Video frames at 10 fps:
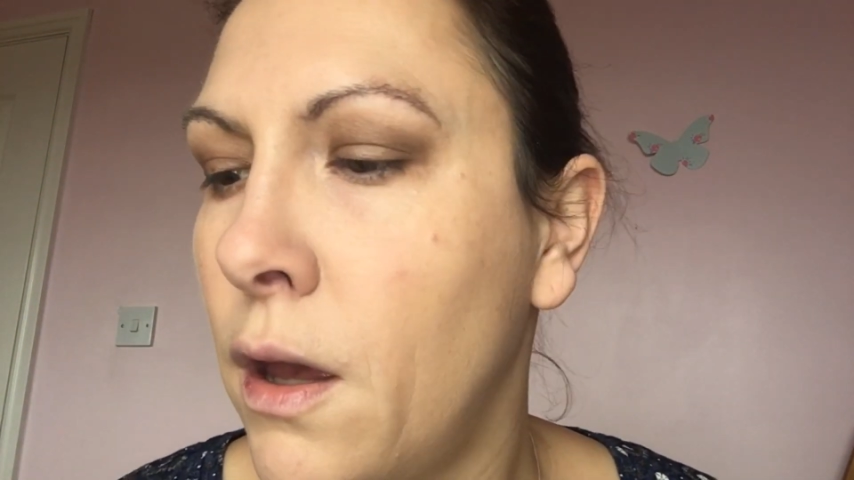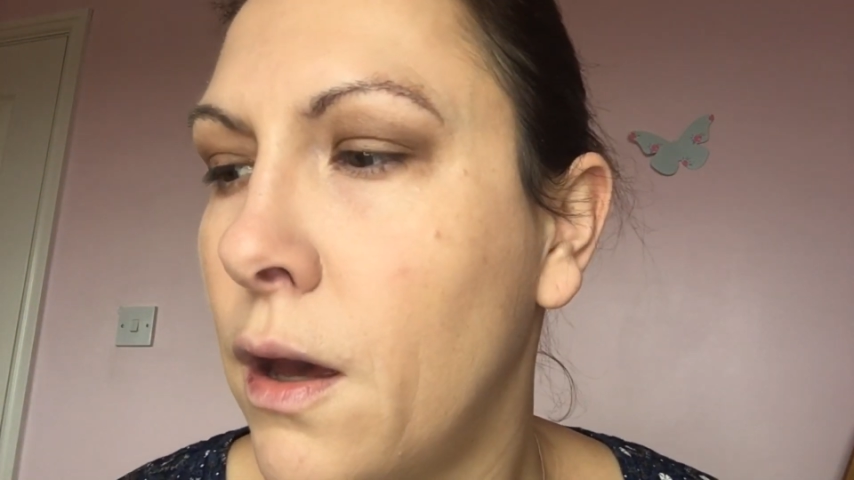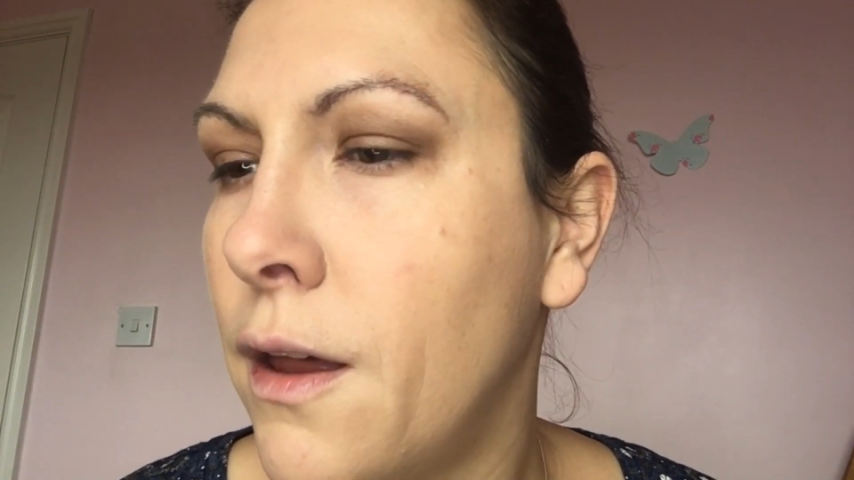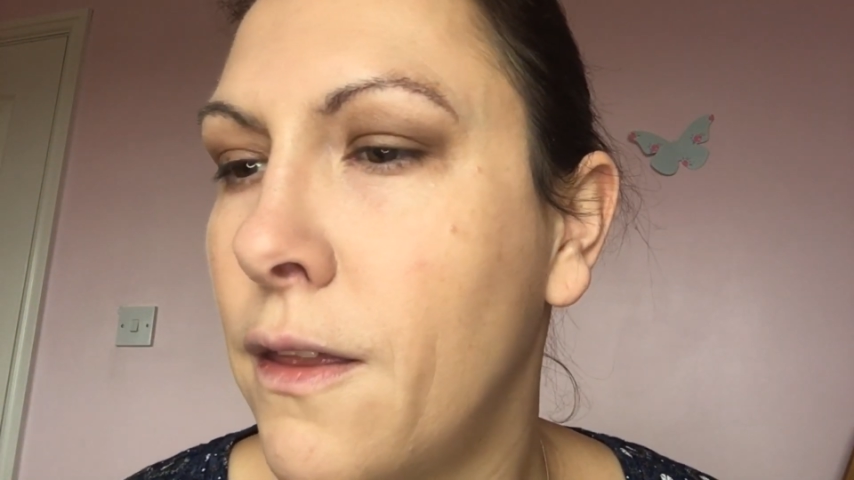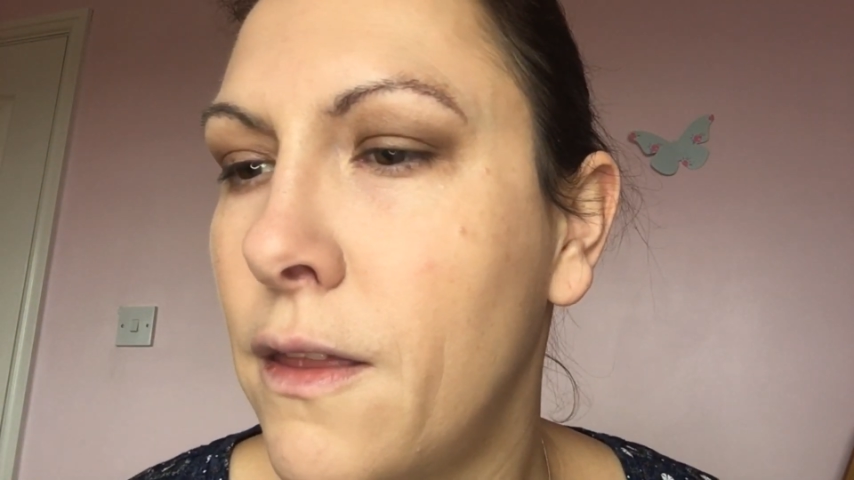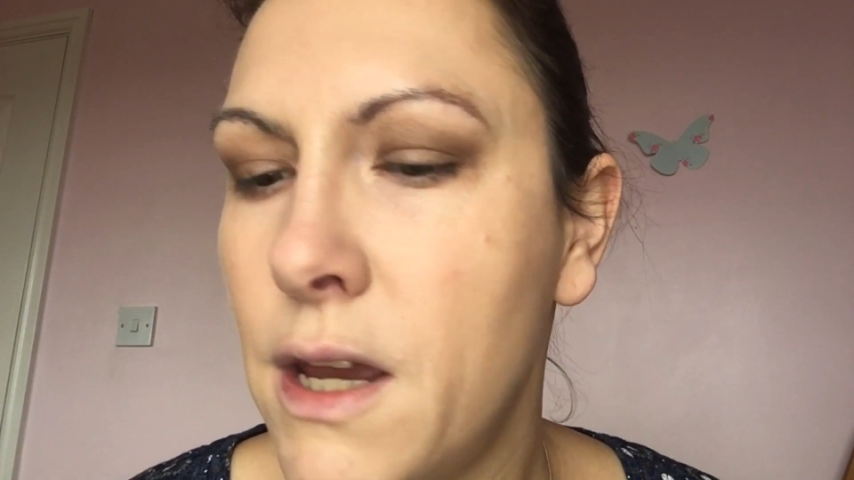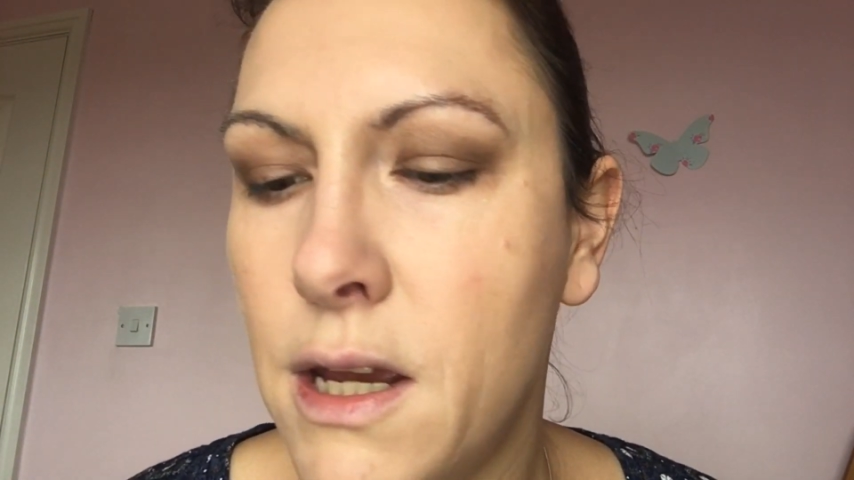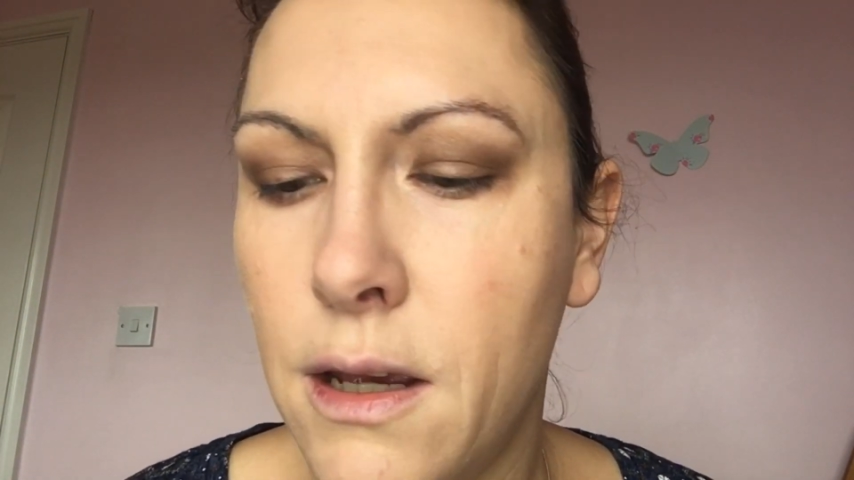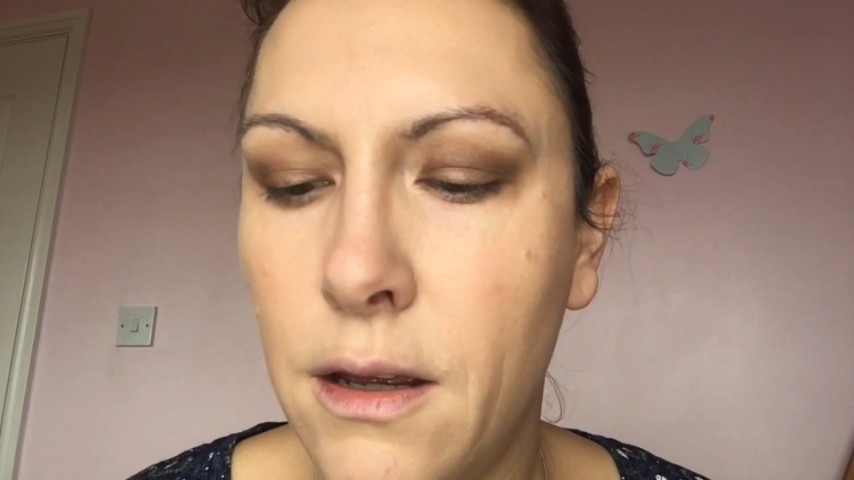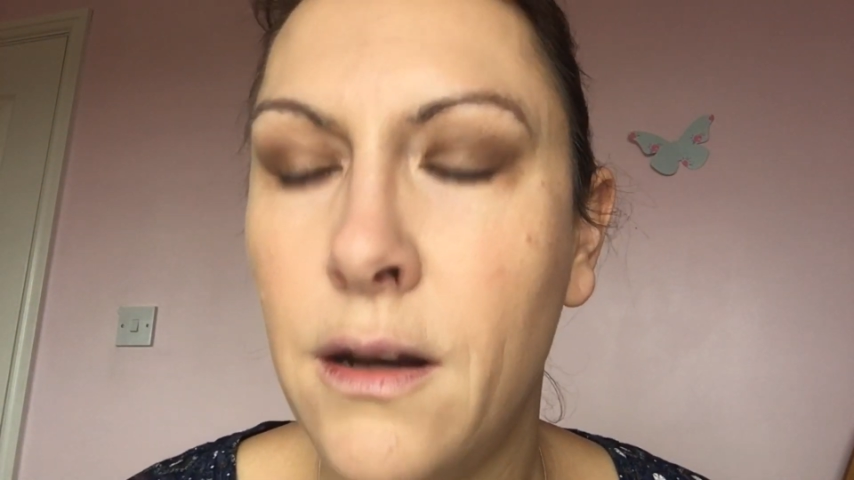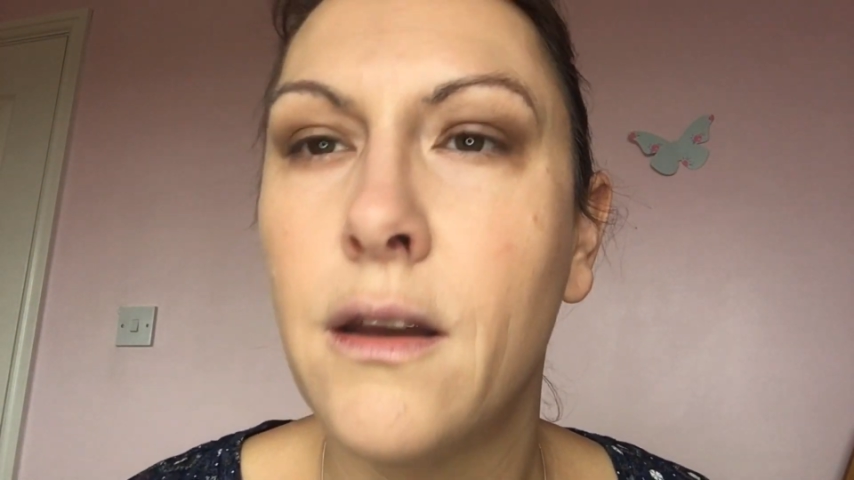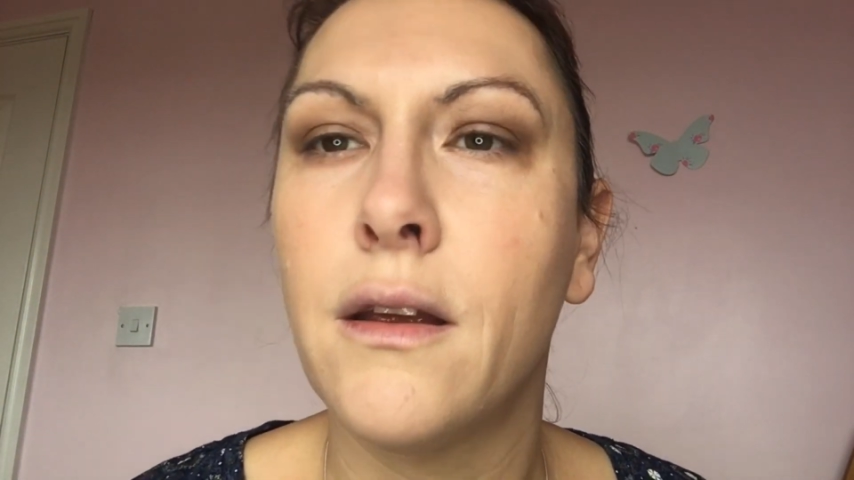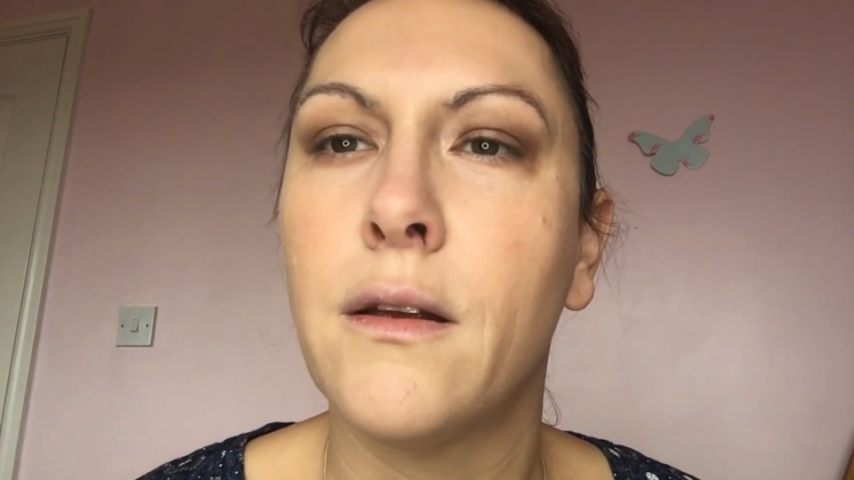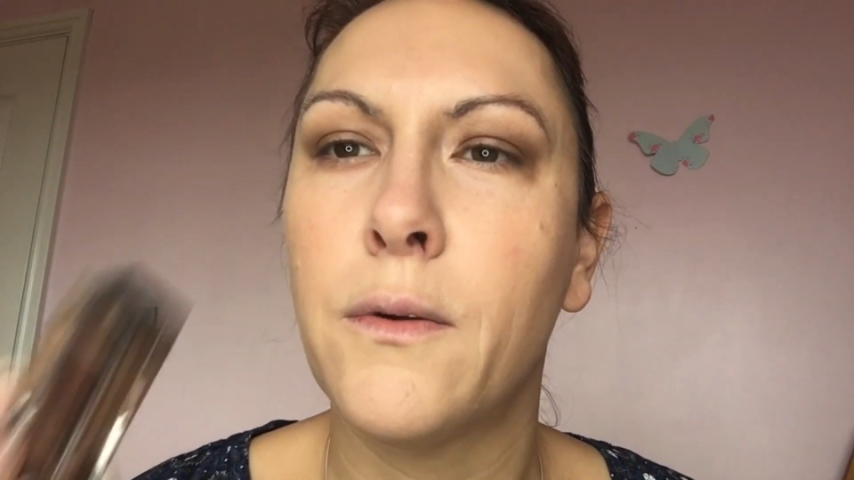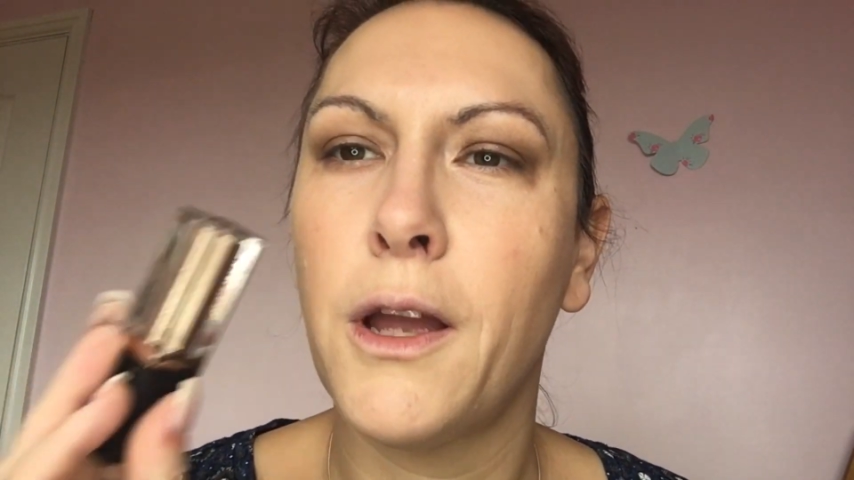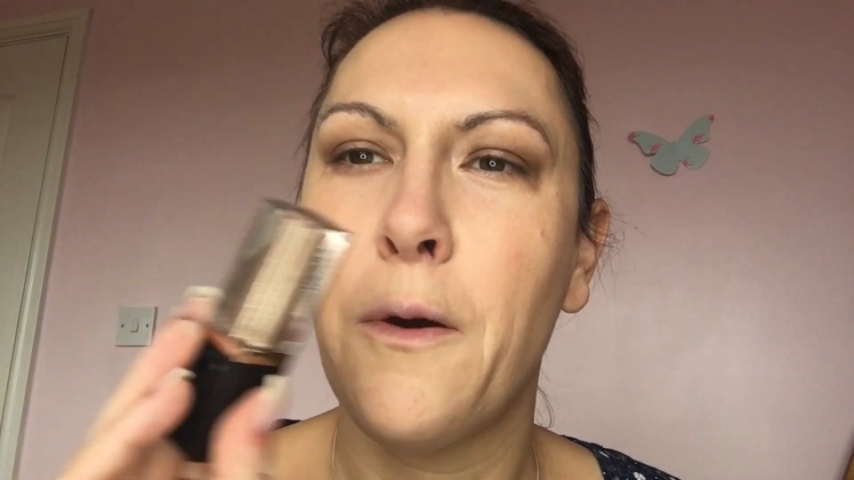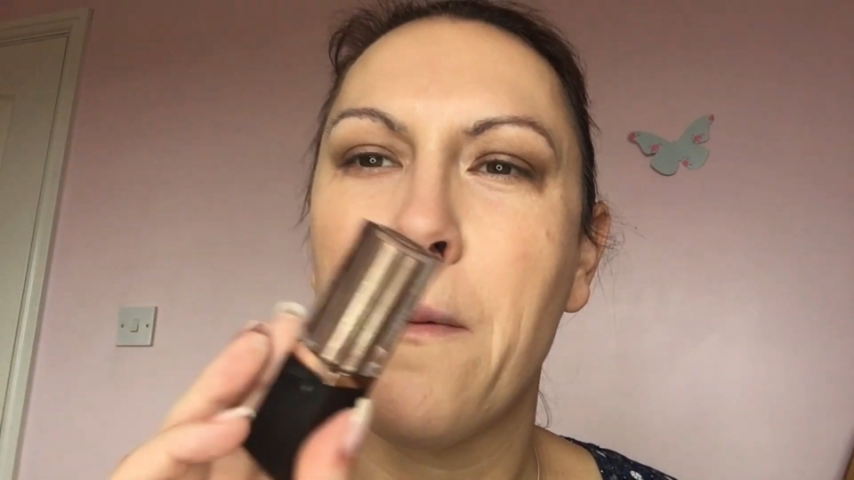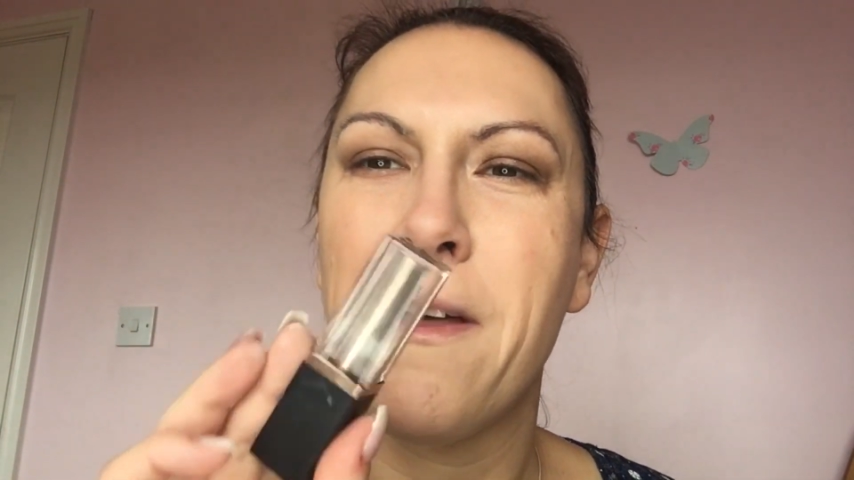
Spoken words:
And then going